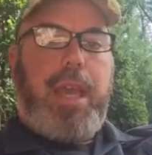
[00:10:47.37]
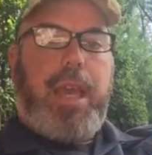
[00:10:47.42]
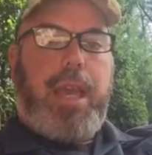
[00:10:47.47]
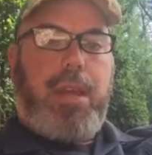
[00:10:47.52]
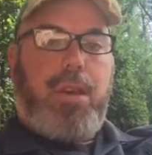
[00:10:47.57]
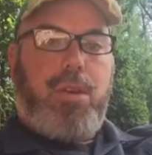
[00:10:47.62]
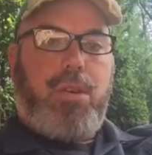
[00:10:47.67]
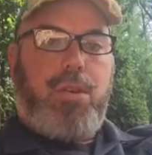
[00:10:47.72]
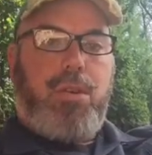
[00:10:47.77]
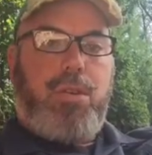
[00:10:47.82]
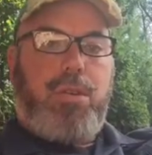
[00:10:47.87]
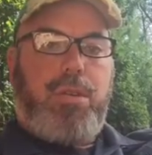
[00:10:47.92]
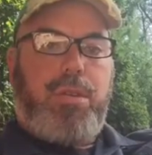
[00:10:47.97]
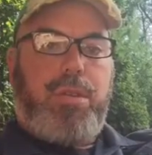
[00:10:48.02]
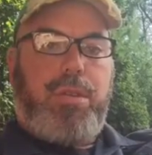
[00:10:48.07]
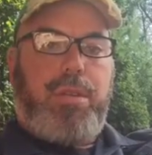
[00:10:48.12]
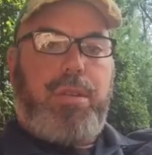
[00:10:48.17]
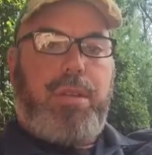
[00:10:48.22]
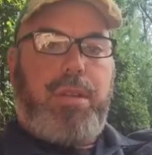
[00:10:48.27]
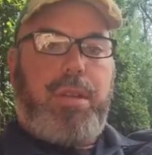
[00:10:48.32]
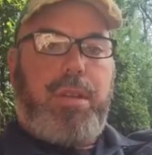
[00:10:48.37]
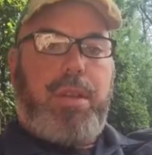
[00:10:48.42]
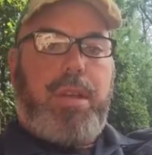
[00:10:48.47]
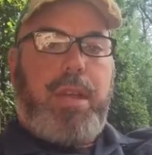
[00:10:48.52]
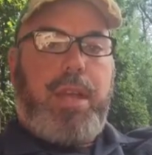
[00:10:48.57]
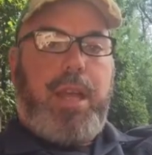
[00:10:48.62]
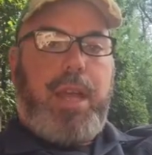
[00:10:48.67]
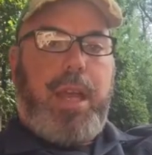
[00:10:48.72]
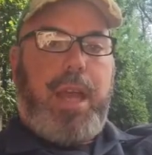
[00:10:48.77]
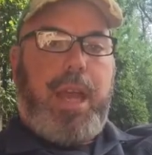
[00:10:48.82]
and
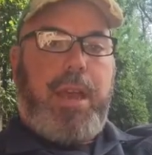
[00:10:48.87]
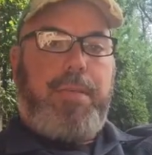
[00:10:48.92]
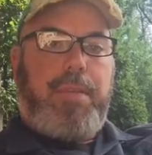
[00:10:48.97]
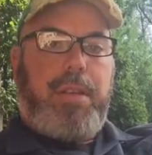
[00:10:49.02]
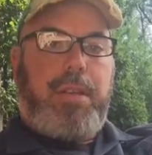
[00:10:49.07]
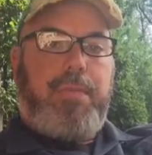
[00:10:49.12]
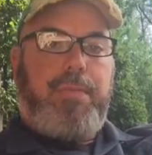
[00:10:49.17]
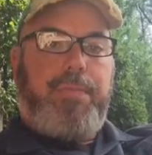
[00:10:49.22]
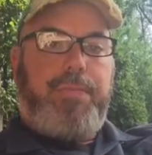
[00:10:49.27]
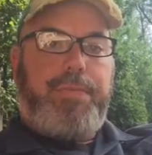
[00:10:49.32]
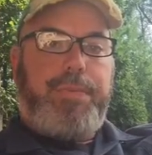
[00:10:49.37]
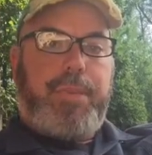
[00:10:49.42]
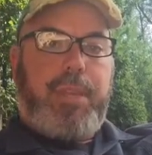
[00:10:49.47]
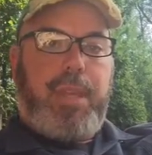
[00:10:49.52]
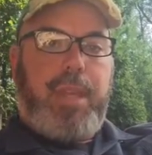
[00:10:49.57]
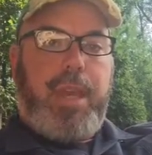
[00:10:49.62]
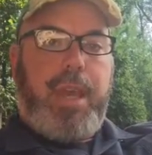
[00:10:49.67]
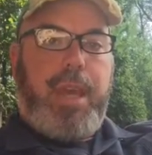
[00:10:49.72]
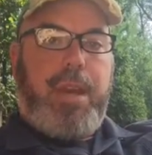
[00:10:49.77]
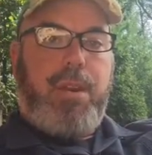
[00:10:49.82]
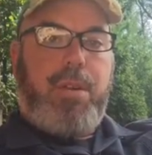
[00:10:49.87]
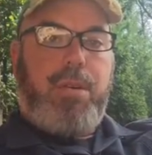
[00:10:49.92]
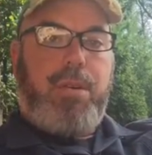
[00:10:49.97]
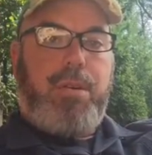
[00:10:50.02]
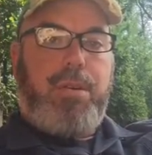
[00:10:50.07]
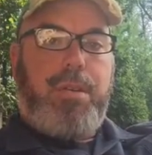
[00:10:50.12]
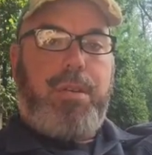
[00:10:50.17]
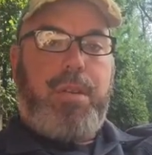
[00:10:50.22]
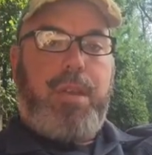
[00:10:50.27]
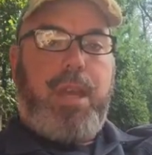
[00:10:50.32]
earth. Heaven and
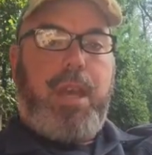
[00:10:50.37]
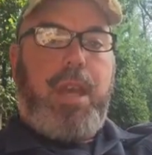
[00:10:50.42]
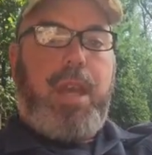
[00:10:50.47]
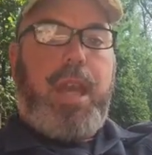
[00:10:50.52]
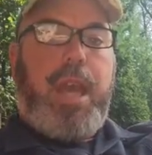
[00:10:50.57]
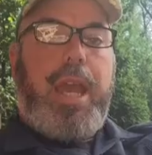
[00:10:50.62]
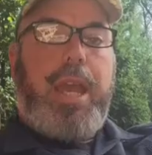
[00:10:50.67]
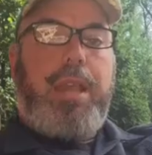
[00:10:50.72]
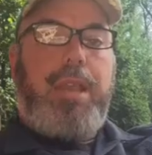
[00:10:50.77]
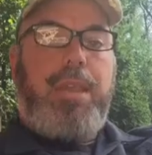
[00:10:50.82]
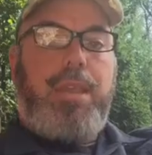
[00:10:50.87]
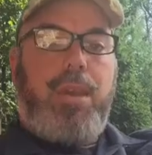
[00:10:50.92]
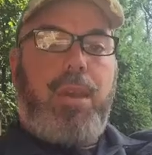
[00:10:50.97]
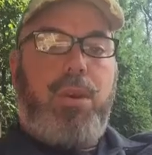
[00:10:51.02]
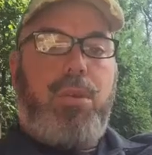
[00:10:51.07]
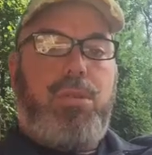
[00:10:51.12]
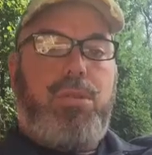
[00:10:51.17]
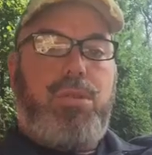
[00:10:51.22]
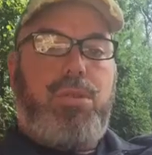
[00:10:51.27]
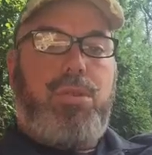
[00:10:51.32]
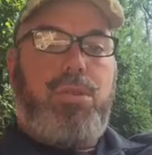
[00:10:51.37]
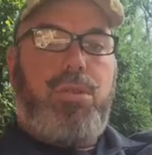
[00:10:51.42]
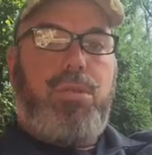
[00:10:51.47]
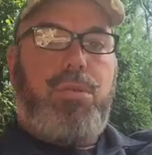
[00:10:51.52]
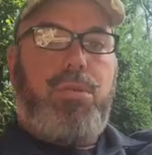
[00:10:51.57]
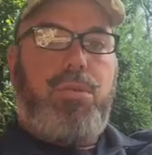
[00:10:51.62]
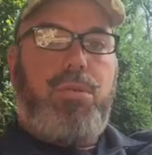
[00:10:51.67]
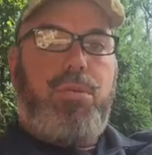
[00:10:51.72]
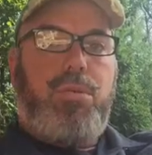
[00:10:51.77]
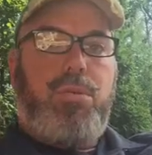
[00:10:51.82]
earth. And those
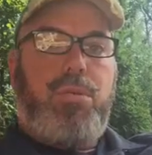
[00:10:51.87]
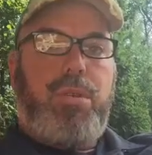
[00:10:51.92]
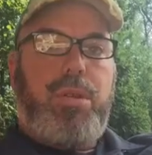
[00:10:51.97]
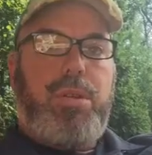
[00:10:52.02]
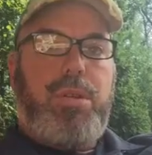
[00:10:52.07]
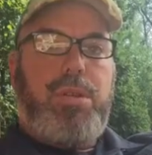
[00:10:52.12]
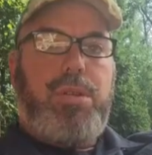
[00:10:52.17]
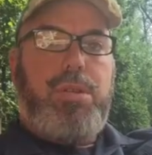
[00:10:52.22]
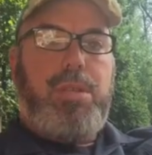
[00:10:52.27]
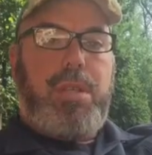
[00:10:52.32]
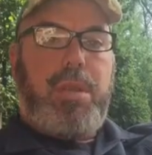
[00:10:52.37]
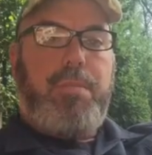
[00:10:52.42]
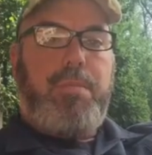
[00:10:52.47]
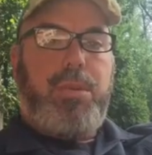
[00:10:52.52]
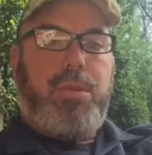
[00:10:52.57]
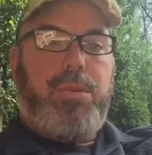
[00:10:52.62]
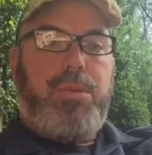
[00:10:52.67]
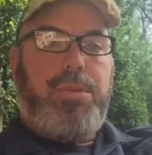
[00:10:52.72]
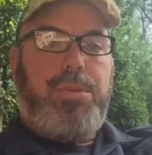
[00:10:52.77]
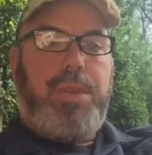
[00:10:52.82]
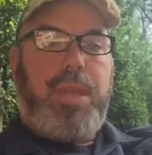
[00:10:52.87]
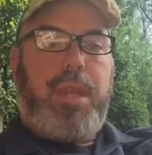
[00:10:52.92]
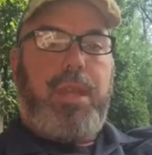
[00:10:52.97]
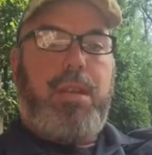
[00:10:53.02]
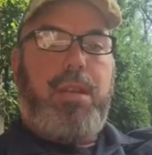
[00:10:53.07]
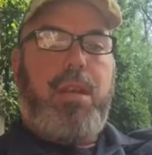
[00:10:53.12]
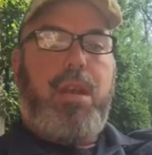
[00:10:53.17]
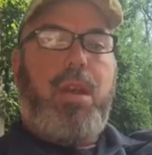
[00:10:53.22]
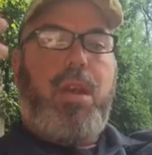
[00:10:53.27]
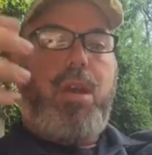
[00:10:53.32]
two symbols
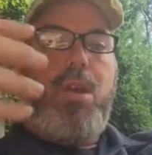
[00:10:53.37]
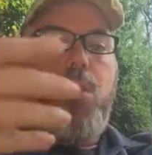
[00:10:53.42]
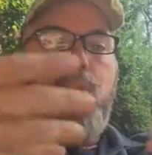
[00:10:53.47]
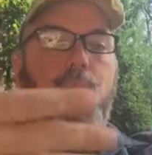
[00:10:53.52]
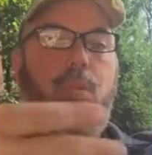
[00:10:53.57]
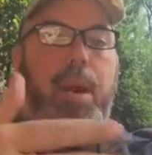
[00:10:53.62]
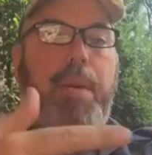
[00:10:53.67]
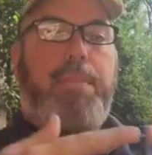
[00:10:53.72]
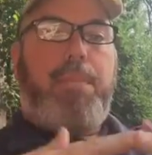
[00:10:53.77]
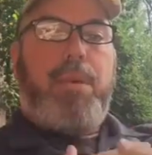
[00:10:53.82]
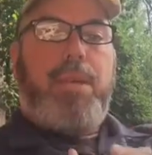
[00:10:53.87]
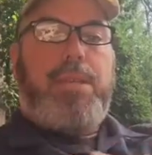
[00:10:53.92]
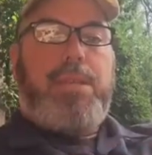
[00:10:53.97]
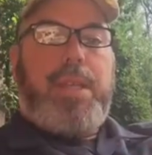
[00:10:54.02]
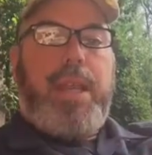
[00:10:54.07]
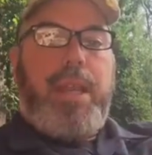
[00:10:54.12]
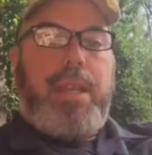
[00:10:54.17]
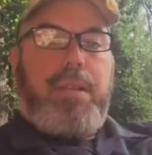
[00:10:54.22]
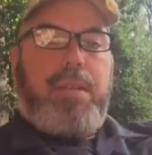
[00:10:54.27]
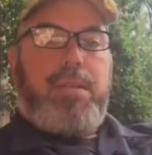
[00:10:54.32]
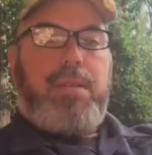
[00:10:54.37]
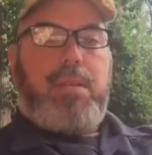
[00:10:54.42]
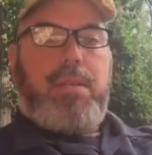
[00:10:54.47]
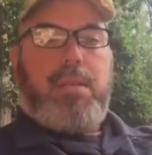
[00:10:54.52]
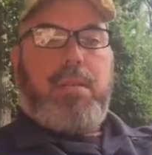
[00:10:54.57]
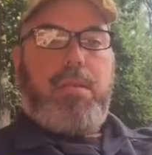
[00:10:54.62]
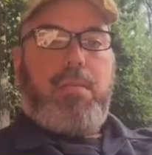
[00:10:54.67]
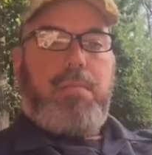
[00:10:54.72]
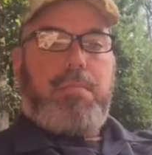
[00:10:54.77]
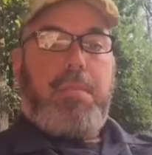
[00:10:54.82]
then represent
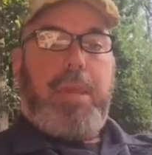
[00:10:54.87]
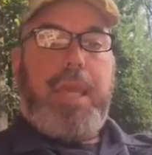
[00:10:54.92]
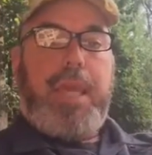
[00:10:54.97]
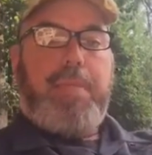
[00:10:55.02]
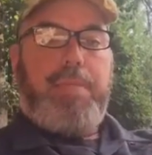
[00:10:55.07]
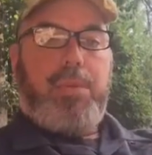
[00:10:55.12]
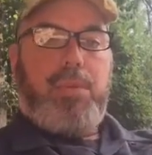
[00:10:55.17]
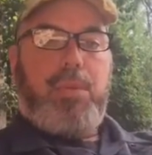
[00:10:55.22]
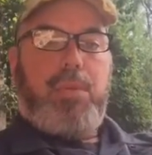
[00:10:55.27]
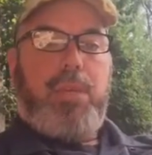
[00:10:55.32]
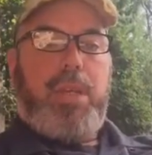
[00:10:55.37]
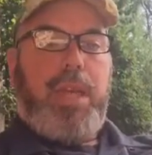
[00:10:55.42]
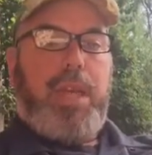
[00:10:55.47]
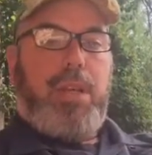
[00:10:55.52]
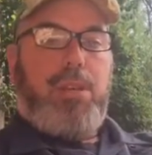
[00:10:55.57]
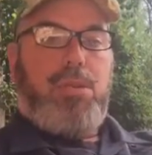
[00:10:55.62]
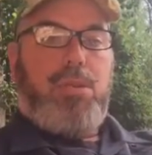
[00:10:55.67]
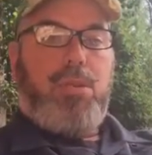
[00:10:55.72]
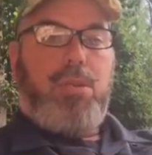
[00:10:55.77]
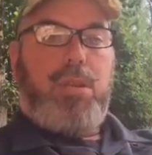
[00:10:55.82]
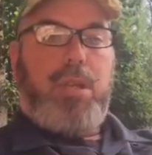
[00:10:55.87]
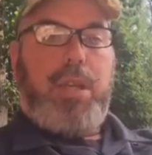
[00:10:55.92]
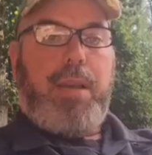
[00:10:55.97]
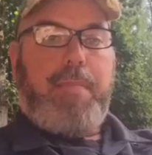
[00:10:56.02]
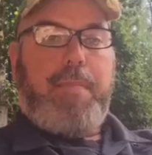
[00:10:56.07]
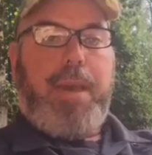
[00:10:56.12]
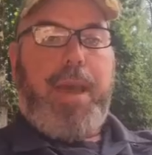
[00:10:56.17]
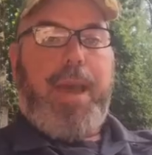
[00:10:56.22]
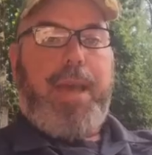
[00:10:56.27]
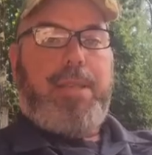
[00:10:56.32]
people in a certain
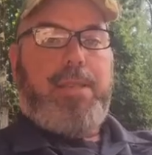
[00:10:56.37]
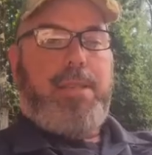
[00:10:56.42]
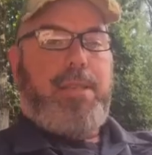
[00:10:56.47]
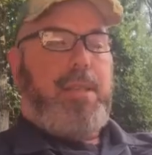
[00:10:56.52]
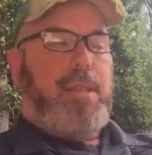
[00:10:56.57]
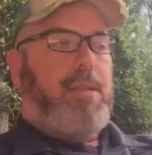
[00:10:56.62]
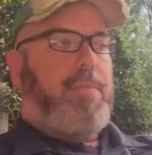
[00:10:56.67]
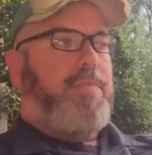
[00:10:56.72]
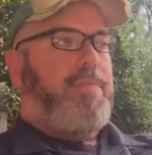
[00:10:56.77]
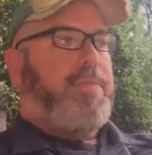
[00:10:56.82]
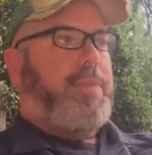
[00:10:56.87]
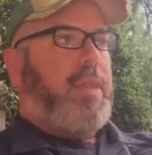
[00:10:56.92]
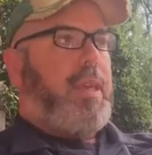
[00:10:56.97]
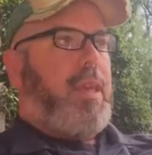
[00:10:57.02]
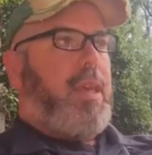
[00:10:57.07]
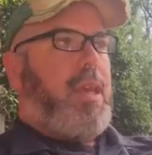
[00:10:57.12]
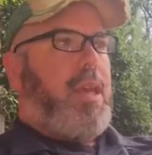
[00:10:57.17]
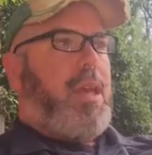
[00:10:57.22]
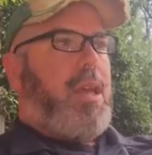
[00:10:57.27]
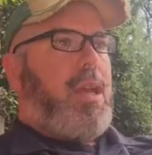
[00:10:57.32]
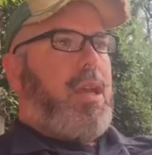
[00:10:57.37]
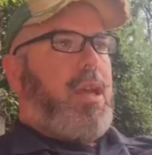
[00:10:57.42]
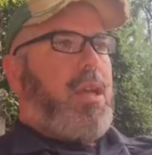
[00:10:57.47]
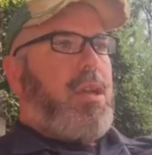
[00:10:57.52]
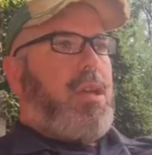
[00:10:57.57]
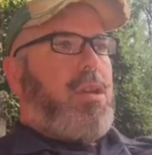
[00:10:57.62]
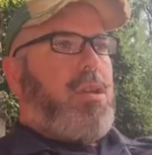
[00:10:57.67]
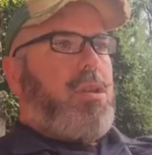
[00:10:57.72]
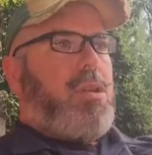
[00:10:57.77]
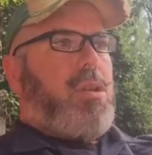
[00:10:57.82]
capacity.
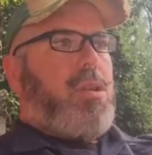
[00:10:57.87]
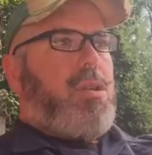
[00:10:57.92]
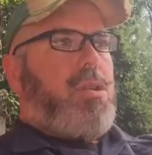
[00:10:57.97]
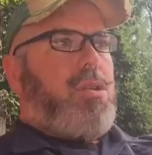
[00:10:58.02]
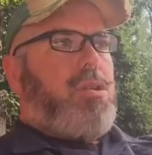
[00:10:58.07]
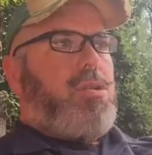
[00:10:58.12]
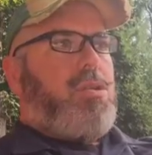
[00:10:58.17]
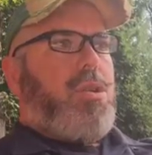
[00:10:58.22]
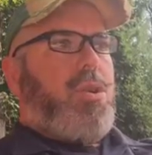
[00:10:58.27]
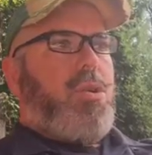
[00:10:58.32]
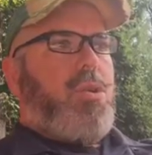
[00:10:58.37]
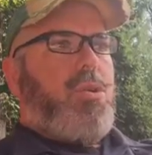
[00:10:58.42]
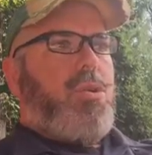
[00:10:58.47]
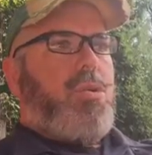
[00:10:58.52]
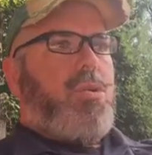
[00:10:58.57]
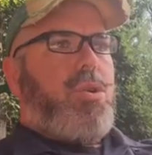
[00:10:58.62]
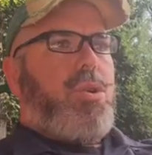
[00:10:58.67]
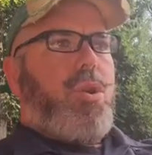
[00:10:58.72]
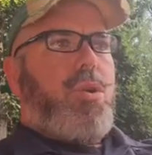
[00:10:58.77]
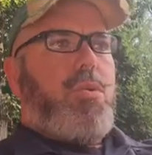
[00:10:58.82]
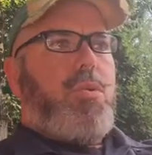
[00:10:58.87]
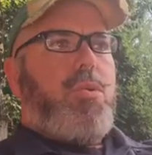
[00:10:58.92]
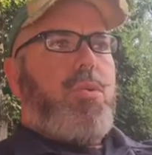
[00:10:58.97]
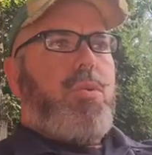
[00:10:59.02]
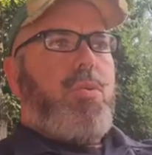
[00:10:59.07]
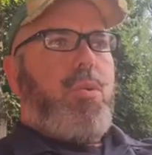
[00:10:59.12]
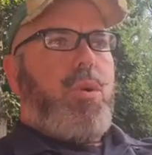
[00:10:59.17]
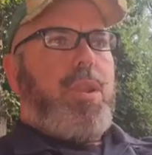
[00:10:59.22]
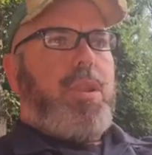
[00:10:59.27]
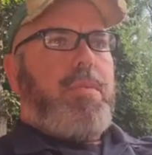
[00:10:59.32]
So go
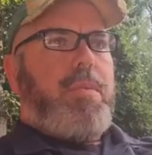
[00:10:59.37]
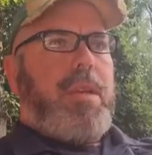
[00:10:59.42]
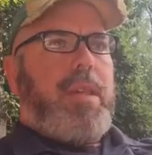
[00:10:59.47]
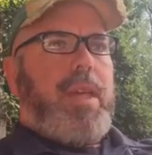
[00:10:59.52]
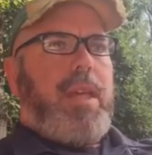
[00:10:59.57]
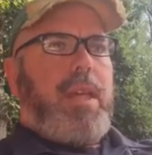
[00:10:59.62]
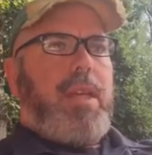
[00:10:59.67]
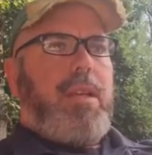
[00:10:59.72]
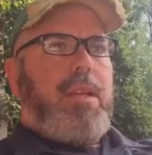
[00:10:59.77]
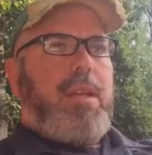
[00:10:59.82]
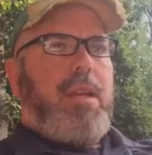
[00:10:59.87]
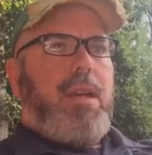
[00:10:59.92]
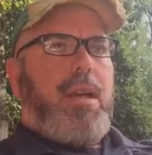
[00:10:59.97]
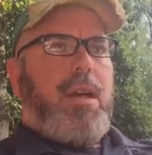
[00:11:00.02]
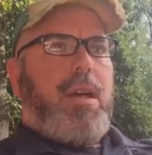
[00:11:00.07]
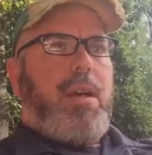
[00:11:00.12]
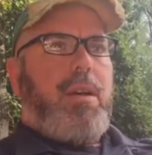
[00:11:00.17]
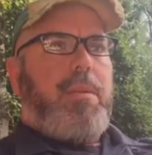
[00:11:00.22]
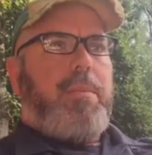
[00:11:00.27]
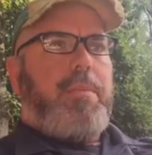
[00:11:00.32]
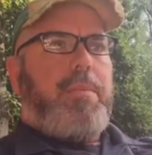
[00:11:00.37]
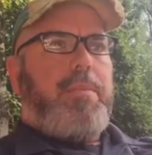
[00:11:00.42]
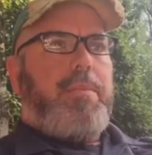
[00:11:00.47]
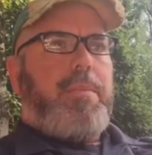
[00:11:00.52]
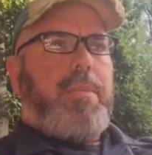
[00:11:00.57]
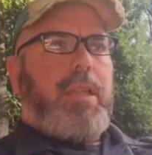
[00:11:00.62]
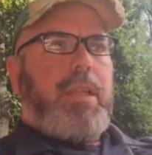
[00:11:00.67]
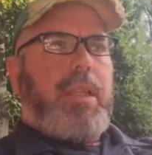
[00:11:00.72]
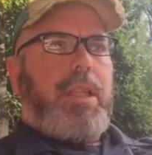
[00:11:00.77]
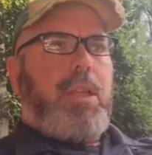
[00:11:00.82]
with me then a
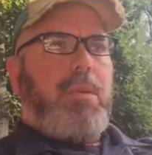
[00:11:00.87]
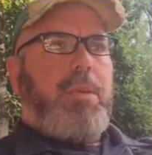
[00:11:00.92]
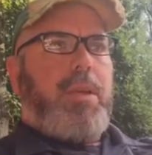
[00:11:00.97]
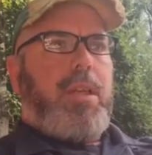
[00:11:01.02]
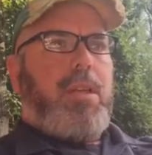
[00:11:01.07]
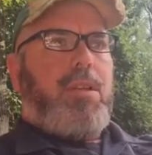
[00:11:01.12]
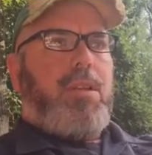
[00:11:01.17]
little bit